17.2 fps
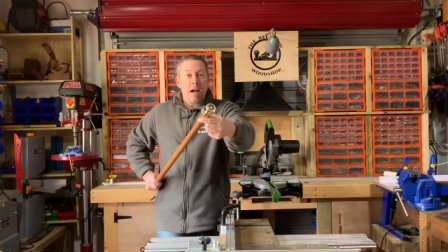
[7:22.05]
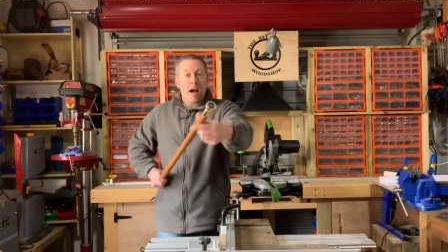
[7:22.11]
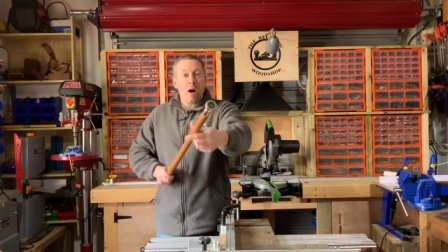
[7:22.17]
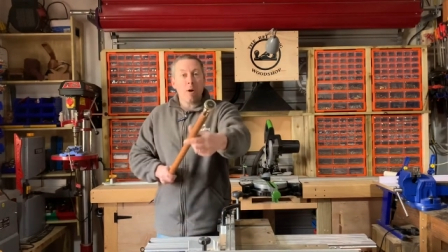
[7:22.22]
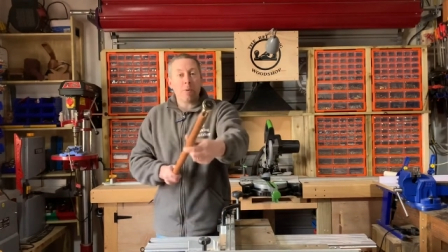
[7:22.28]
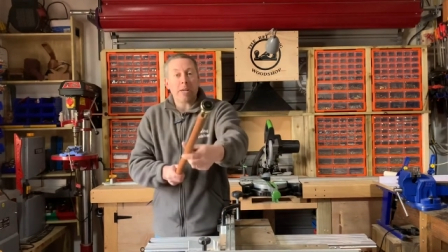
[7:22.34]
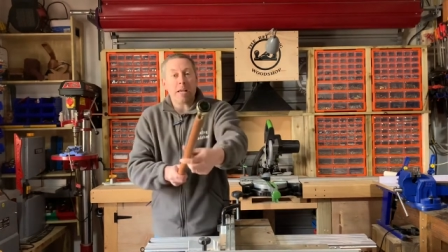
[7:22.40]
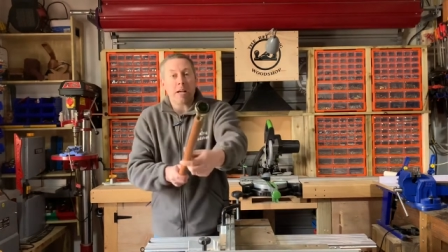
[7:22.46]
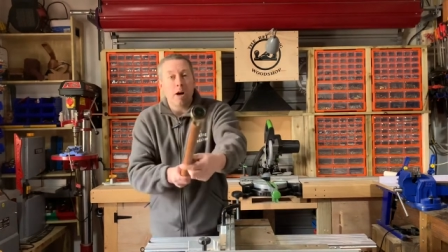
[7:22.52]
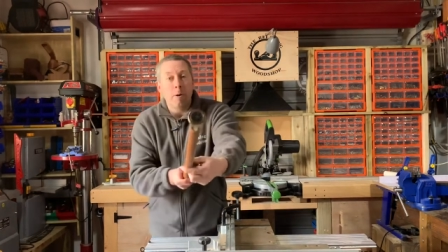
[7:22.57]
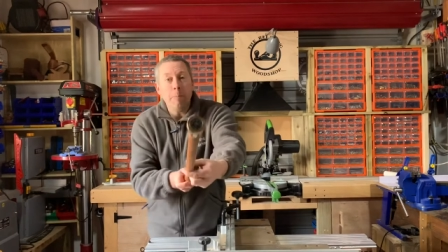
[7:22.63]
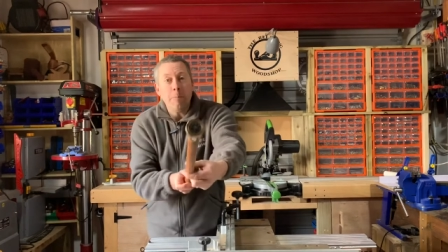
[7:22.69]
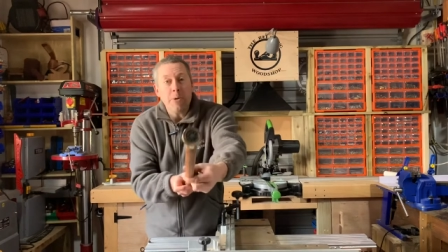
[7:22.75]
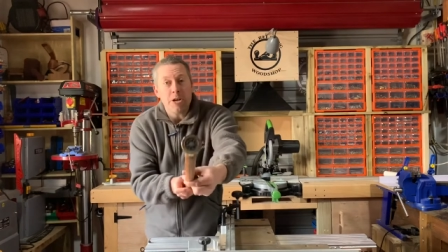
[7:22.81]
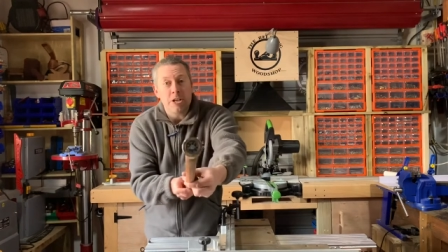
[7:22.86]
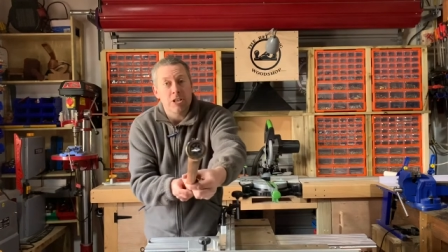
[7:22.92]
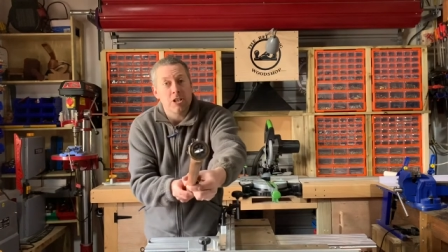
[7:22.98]
a wee
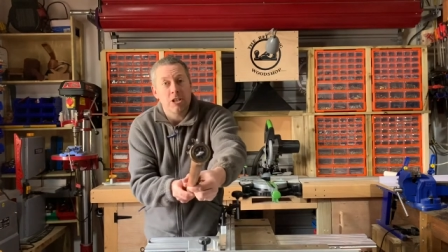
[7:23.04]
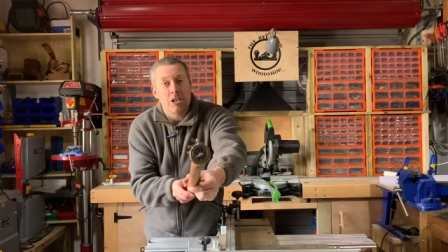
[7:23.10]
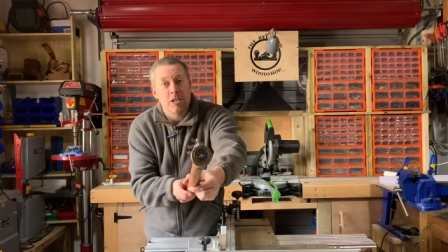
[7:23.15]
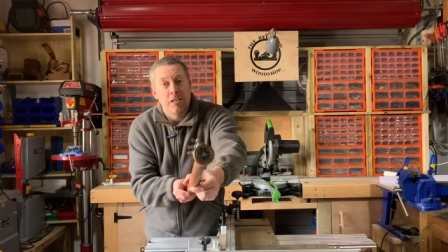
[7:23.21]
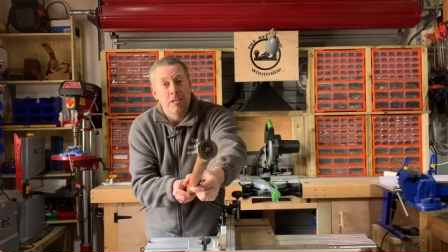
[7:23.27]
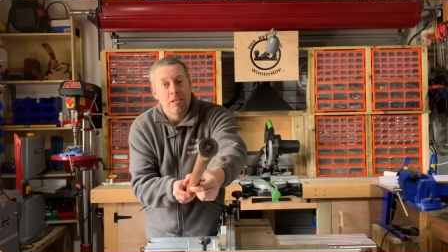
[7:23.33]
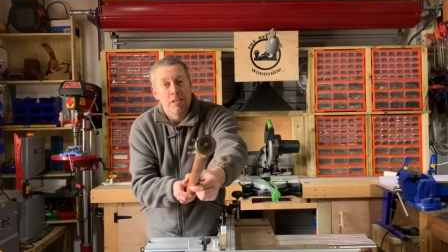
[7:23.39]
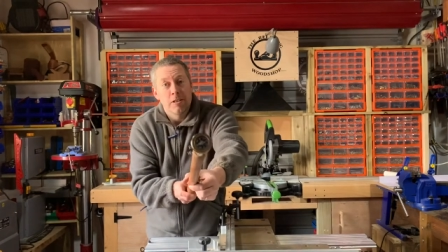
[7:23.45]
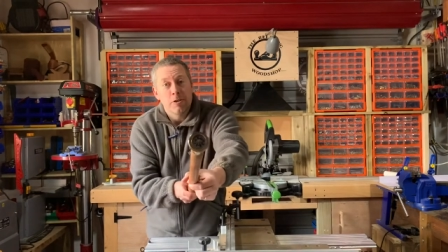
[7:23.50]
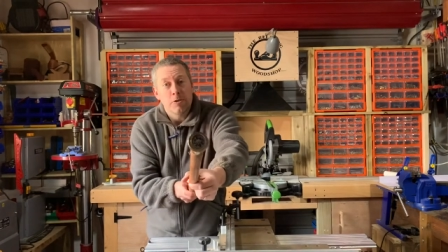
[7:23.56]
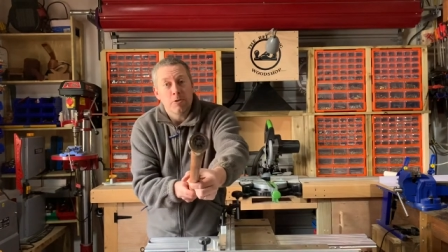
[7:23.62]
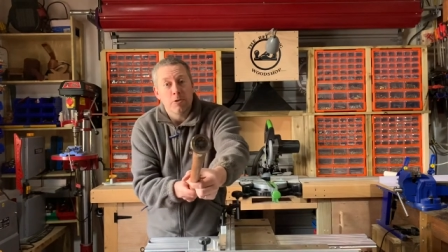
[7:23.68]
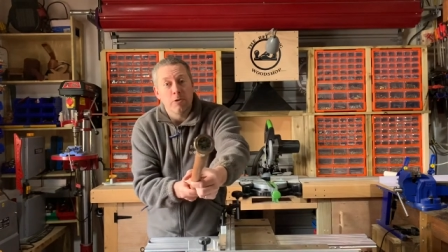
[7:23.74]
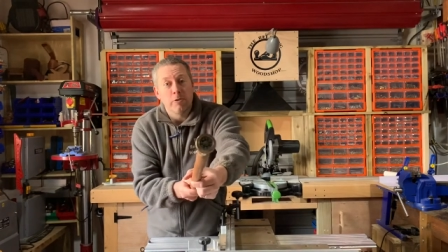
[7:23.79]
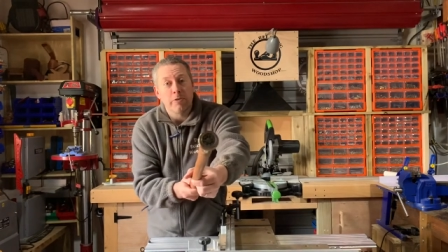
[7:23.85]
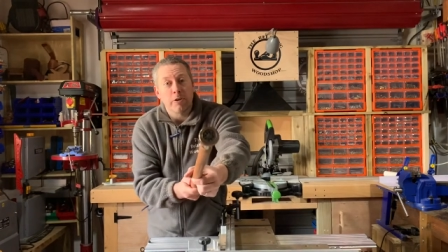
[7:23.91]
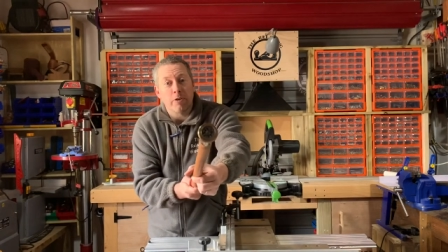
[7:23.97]
compass
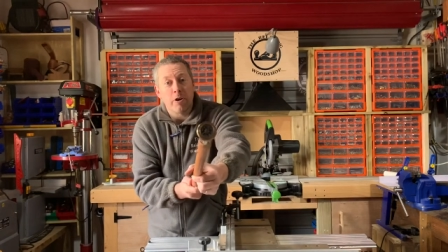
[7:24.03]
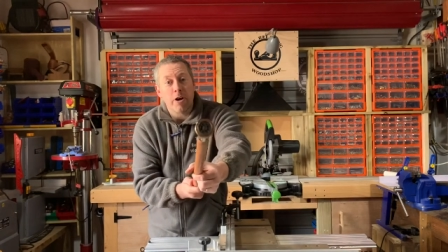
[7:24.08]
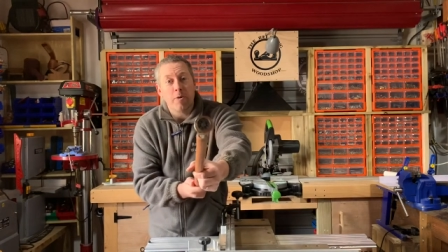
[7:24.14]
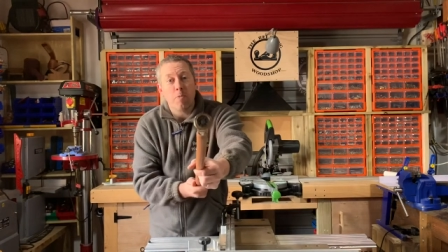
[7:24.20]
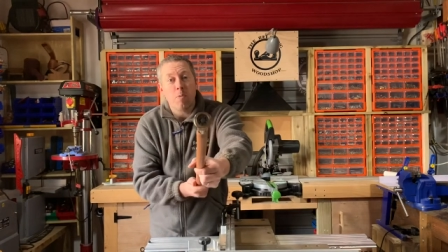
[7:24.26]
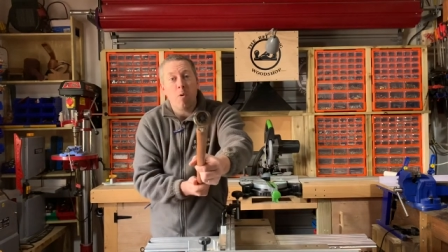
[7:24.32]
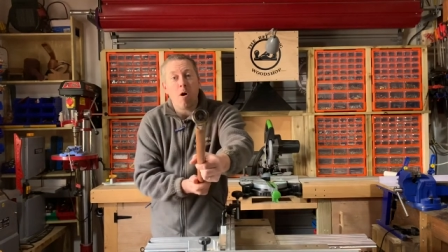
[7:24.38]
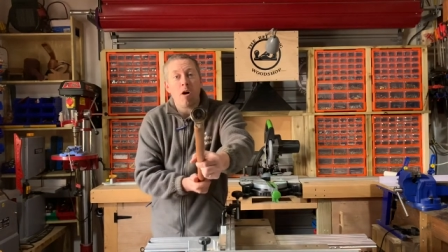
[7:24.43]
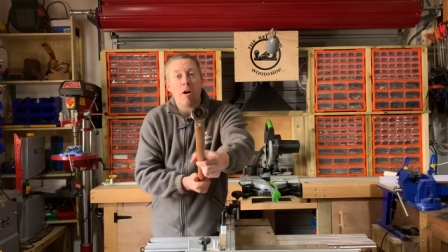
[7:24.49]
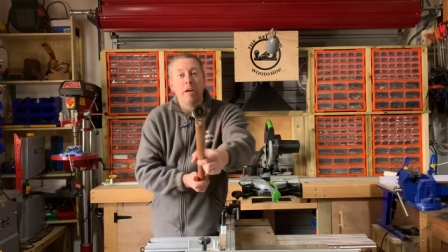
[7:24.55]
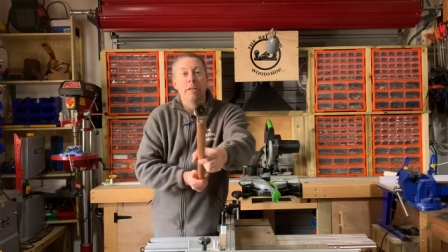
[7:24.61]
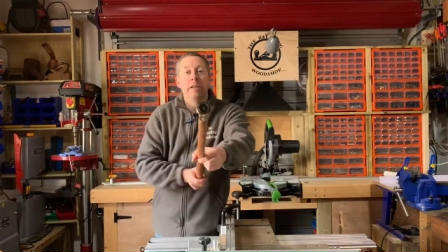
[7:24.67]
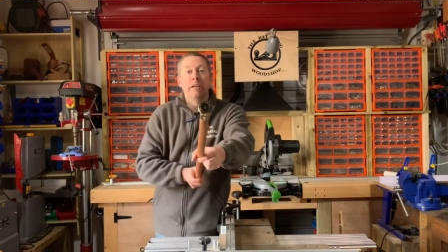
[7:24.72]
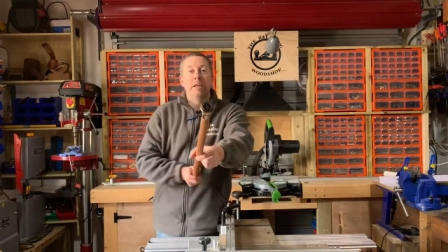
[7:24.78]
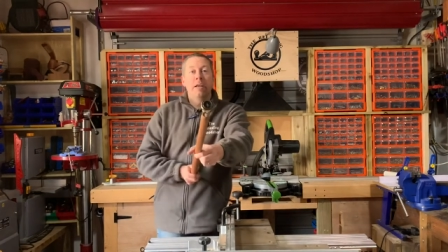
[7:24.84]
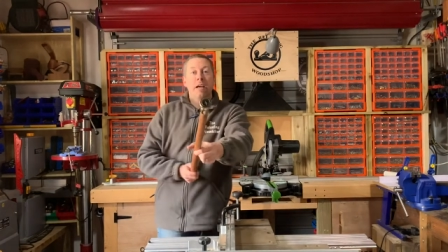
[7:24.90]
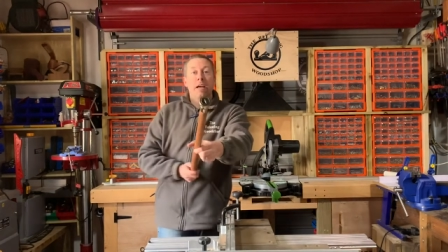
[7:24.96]
so if you're out
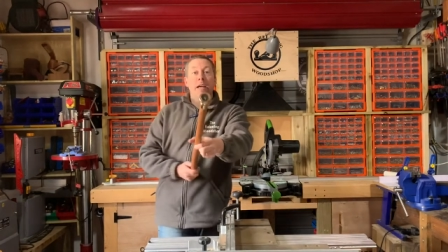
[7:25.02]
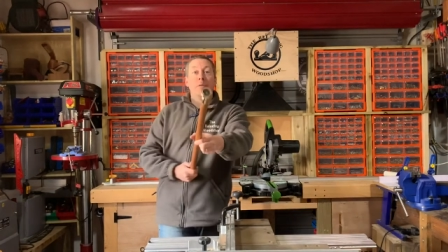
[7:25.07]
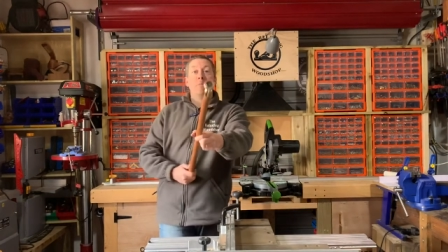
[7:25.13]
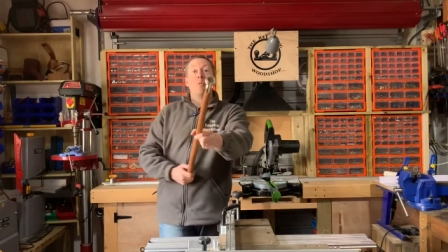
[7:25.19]
walking in